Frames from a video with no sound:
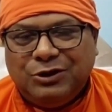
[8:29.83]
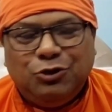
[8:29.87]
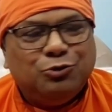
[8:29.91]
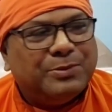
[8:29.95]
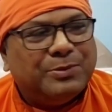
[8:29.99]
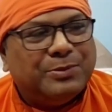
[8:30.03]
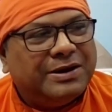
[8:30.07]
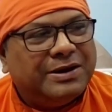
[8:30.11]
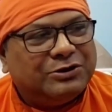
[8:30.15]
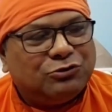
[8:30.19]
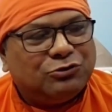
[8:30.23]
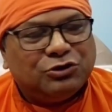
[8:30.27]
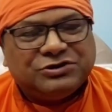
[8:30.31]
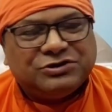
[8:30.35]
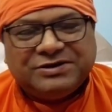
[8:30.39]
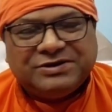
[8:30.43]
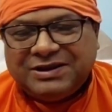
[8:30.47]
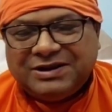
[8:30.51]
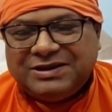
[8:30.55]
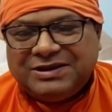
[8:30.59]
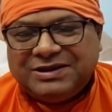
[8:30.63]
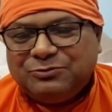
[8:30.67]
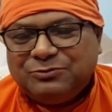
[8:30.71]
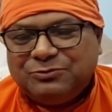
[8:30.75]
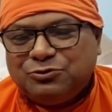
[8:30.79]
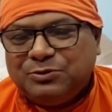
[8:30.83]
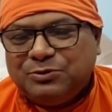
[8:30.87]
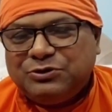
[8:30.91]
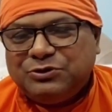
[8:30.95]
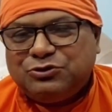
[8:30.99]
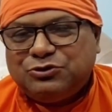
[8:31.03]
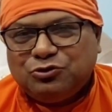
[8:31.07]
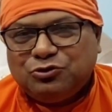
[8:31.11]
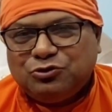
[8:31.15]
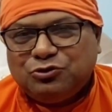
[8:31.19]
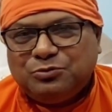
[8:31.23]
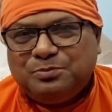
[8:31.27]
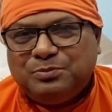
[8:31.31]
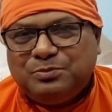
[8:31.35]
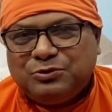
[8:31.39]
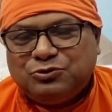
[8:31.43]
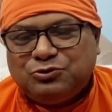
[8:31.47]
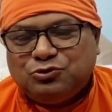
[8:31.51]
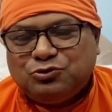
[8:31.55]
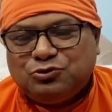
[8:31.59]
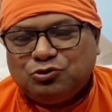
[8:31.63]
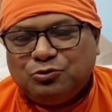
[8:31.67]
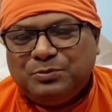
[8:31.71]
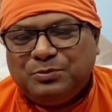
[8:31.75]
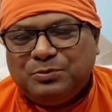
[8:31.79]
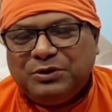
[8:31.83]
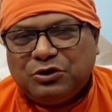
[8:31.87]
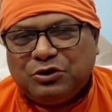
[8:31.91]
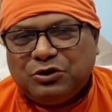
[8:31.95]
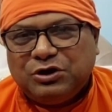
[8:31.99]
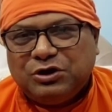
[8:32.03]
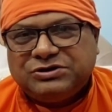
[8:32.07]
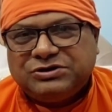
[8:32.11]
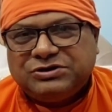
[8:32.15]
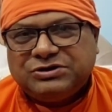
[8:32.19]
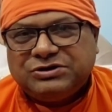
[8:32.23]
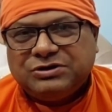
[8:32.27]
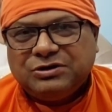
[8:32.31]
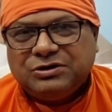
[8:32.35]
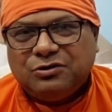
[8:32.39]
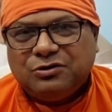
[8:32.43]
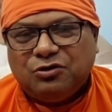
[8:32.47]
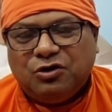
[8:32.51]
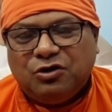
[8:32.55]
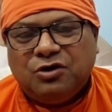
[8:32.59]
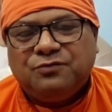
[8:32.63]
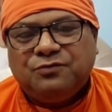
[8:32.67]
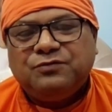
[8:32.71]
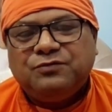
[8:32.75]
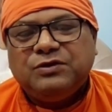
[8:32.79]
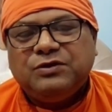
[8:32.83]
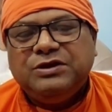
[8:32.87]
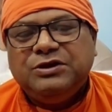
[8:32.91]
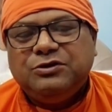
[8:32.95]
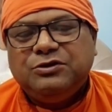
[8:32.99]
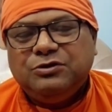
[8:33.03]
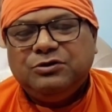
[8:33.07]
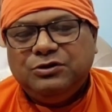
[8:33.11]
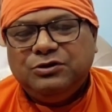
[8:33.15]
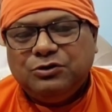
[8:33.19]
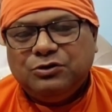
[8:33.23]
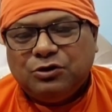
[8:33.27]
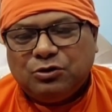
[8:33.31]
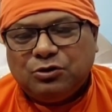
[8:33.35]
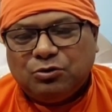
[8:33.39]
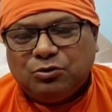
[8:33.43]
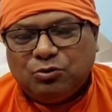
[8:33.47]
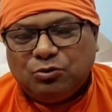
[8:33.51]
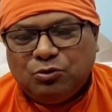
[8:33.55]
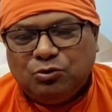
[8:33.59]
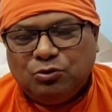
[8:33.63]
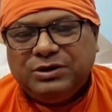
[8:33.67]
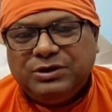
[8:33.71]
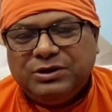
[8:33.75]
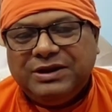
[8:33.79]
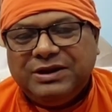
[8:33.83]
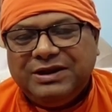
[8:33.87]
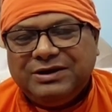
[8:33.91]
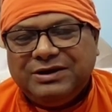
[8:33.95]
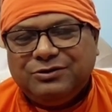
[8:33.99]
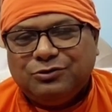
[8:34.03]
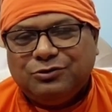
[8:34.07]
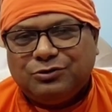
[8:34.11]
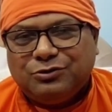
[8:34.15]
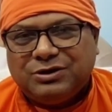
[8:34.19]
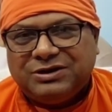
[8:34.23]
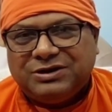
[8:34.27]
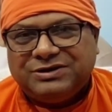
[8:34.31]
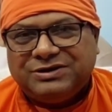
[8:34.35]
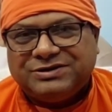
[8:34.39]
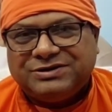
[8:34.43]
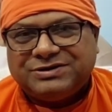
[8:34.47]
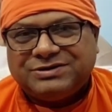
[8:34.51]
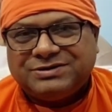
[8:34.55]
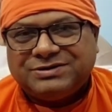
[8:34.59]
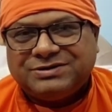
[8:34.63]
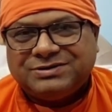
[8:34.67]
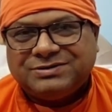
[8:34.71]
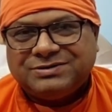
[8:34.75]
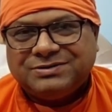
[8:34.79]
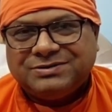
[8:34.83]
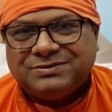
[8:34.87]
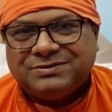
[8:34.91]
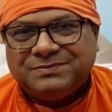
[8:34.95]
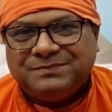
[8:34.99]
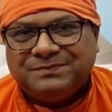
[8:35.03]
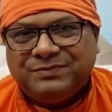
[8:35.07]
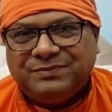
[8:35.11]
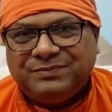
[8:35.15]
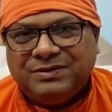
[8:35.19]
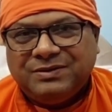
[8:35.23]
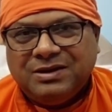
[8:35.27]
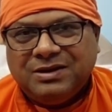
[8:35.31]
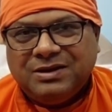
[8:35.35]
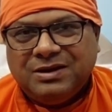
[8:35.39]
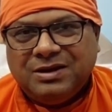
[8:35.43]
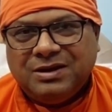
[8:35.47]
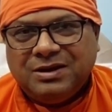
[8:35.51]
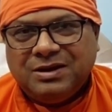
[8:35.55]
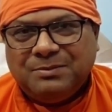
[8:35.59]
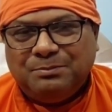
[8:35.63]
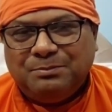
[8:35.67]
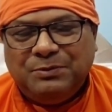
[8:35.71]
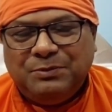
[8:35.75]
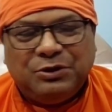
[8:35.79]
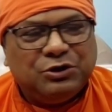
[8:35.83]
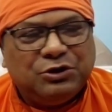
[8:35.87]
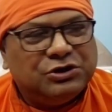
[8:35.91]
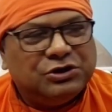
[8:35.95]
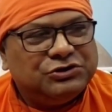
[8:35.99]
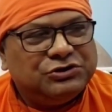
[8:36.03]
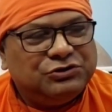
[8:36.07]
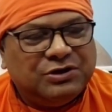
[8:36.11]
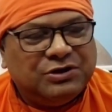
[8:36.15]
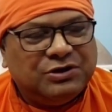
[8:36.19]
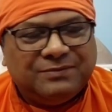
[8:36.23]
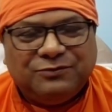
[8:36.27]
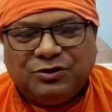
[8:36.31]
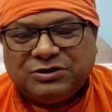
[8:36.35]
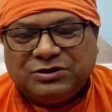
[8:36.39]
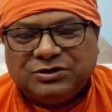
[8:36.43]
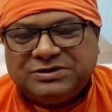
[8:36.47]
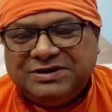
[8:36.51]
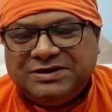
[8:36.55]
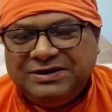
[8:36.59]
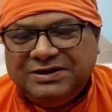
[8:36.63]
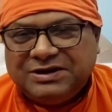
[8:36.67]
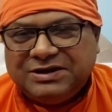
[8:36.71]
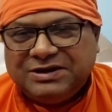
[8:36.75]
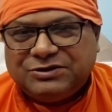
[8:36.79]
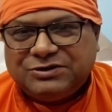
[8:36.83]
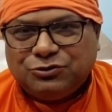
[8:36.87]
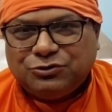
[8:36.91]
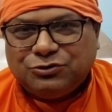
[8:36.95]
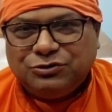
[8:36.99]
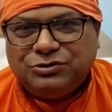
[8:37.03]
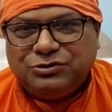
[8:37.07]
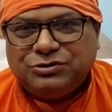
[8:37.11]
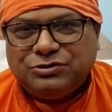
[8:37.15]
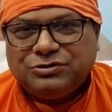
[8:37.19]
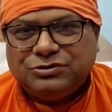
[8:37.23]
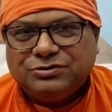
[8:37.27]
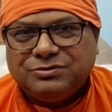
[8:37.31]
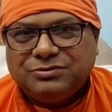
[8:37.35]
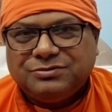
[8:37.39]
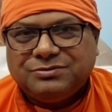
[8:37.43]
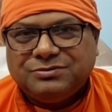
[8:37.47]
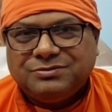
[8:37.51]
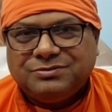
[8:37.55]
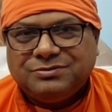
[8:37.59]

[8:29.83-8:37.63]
You might consider them to be true because of your own ignorance. Because you have not seen the truth,